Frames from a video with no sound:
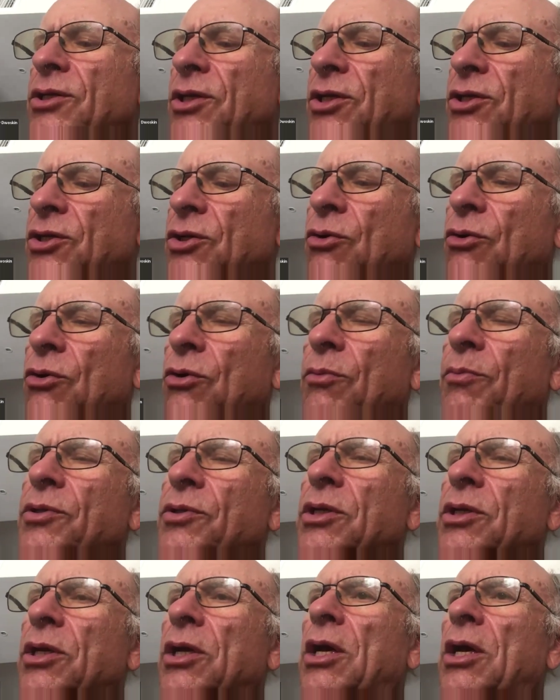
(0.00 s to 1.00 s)
these
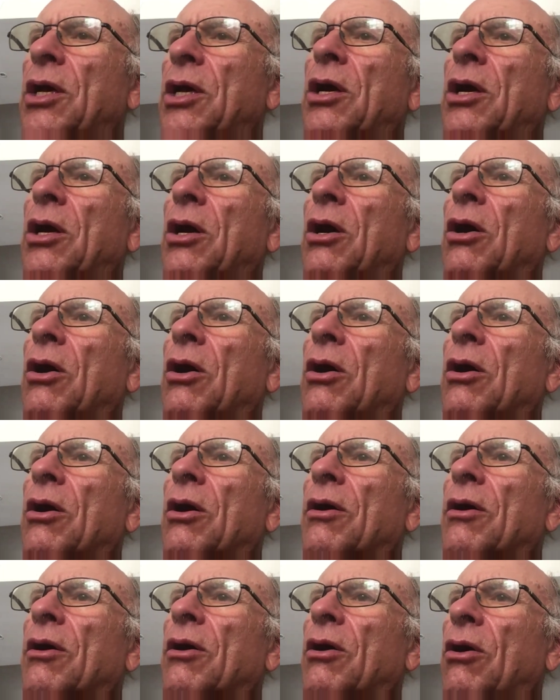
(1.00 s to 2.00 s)
groups
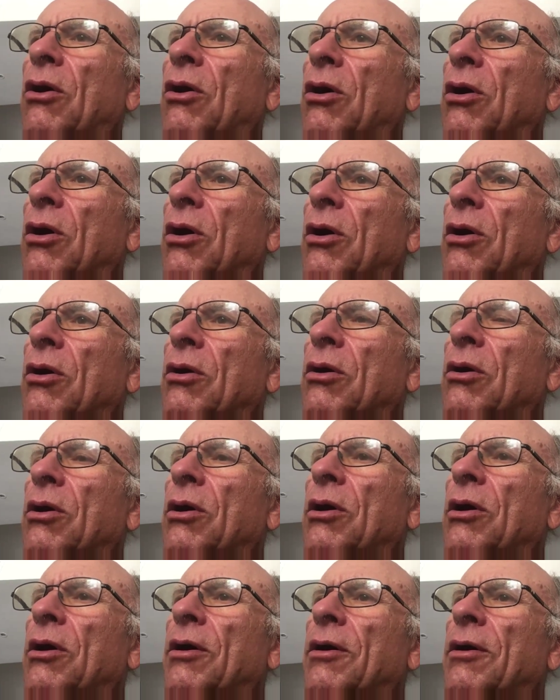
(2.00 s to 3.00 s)
are
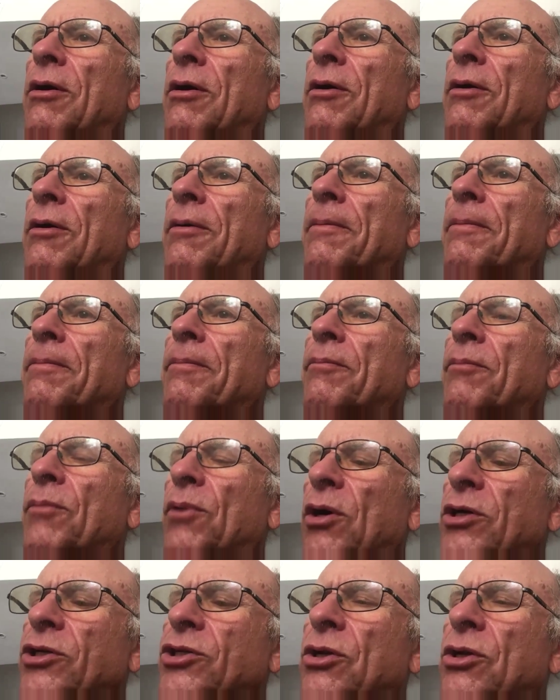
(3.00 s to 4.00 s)

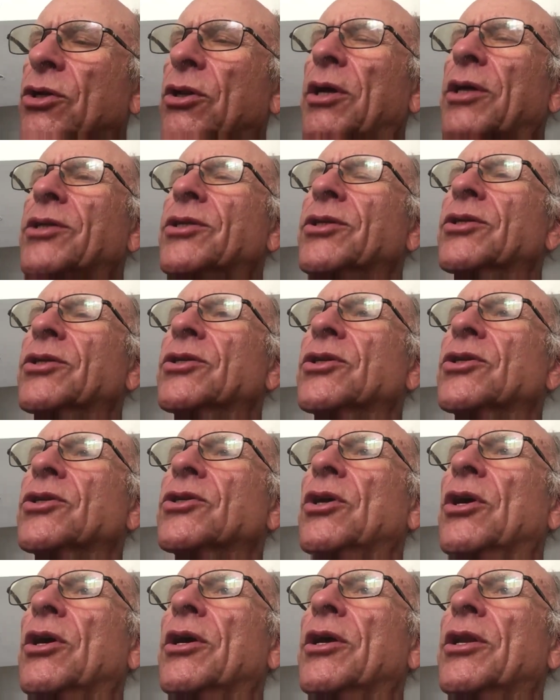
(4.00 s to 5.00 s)
marginalized in
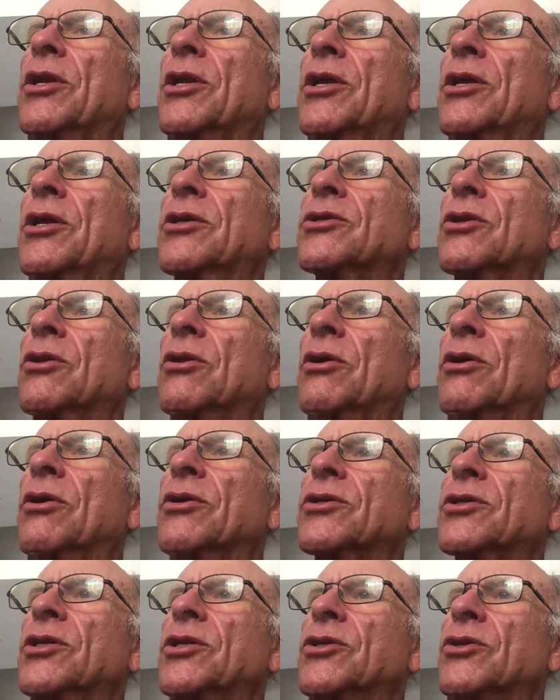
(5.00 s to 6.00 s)
society, so long
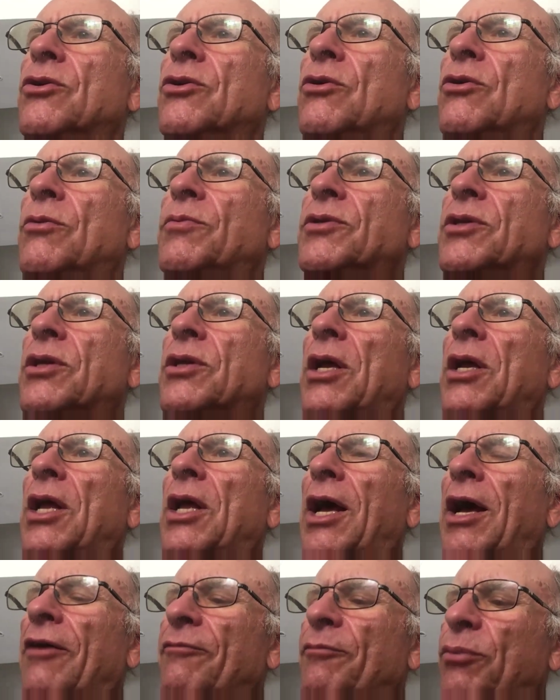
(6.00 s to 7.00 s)
as these groups
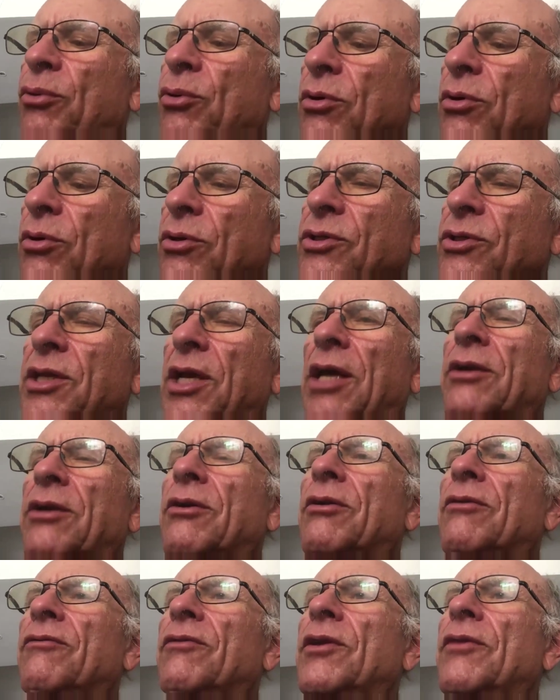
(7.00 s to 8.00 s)
have poorer standard
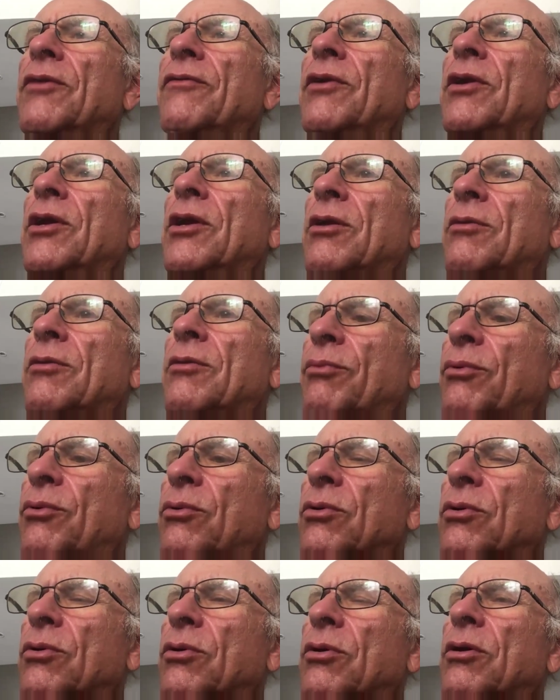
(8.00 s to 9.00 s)
of living and
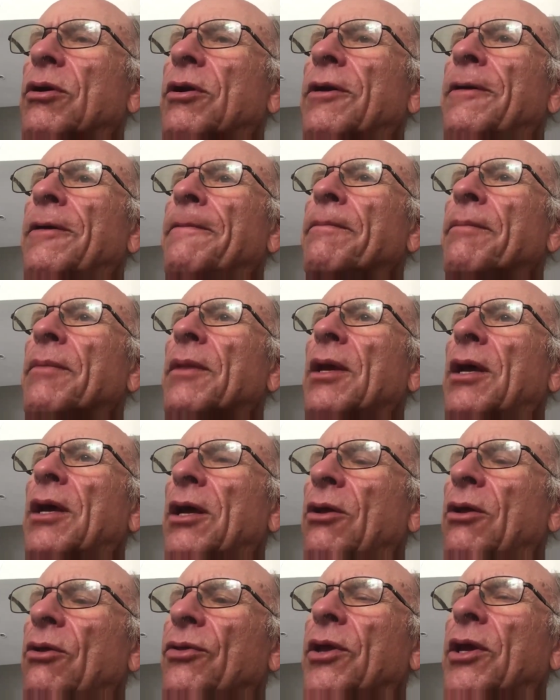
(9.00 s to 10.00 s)
poorer
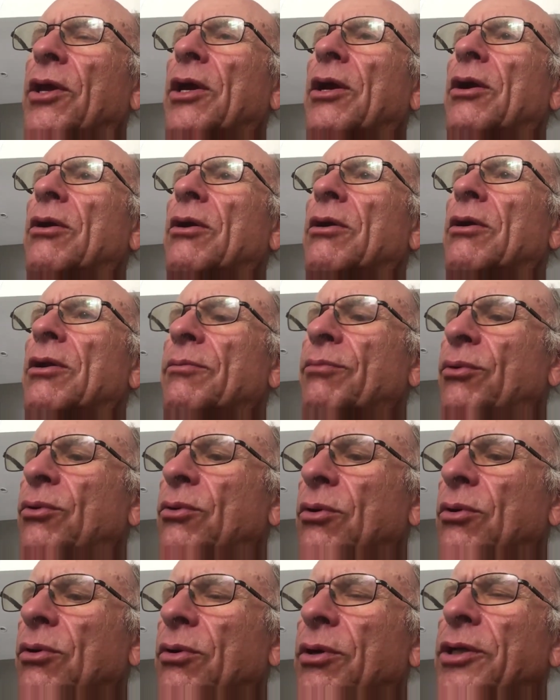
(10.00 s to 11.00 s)
health care and
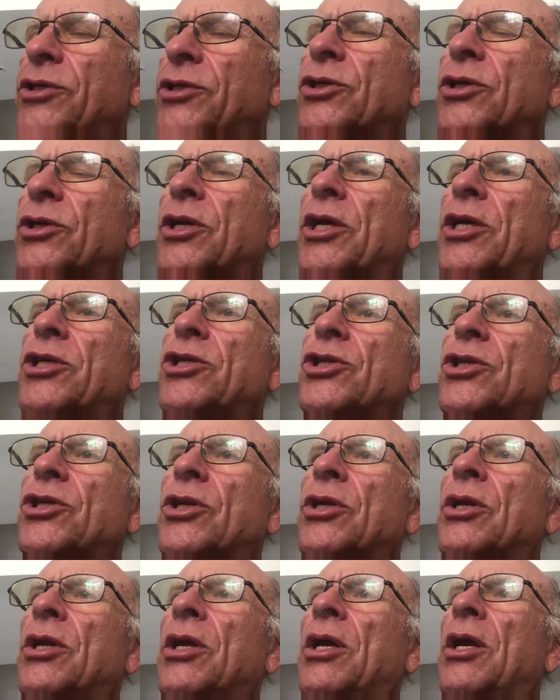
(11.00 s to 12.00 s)
poorer
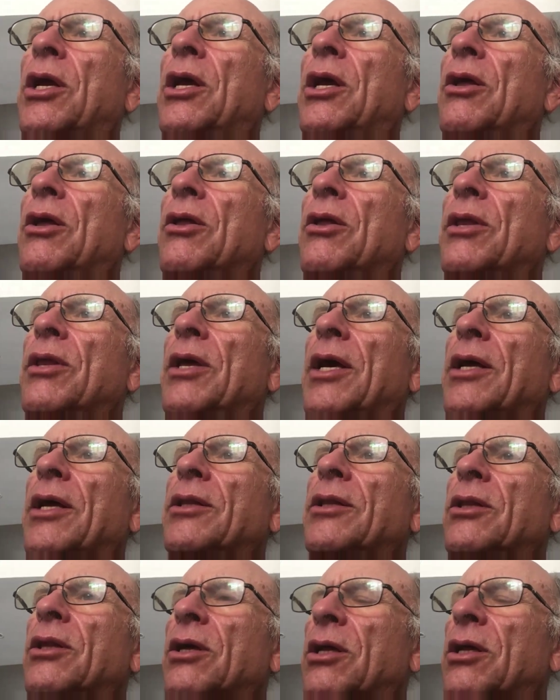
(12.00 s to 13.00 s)
education,
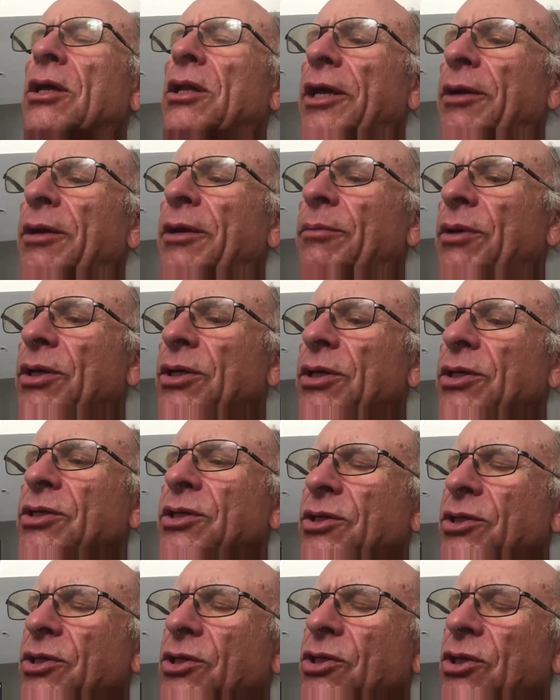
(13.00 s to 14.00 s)
that the claim is
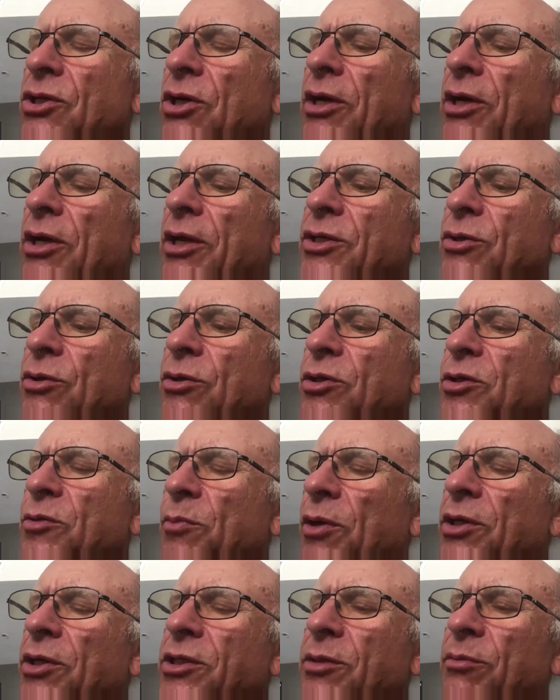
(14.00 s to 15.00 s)
that society is
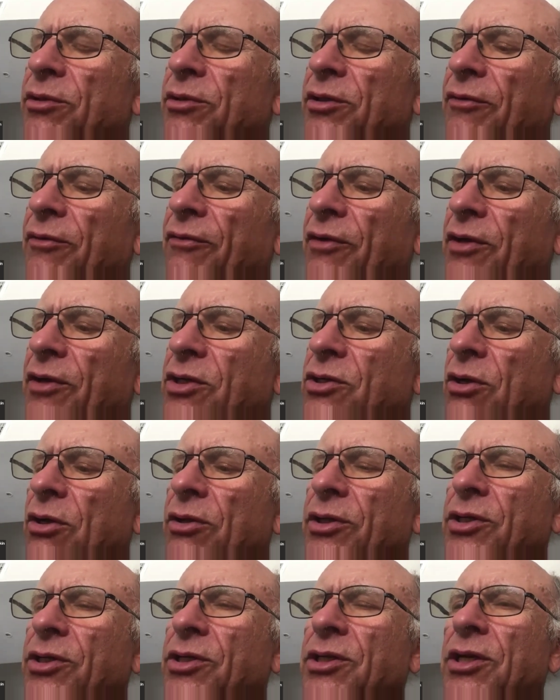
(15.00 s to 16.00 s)
responsible to fix all
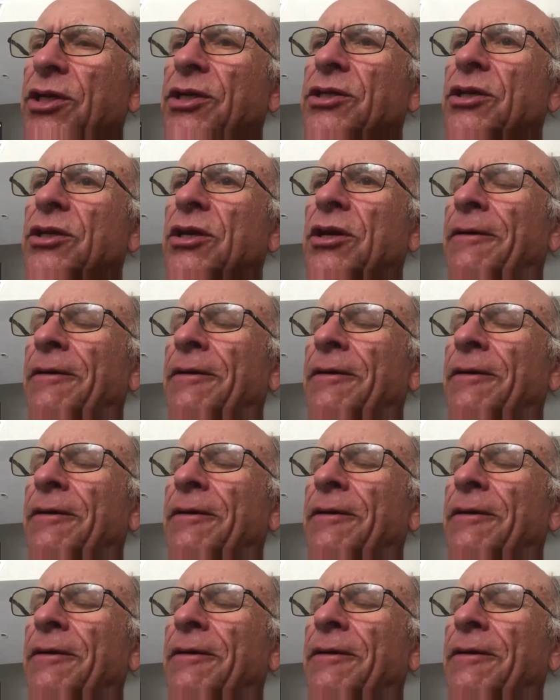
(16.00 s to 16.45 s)
these things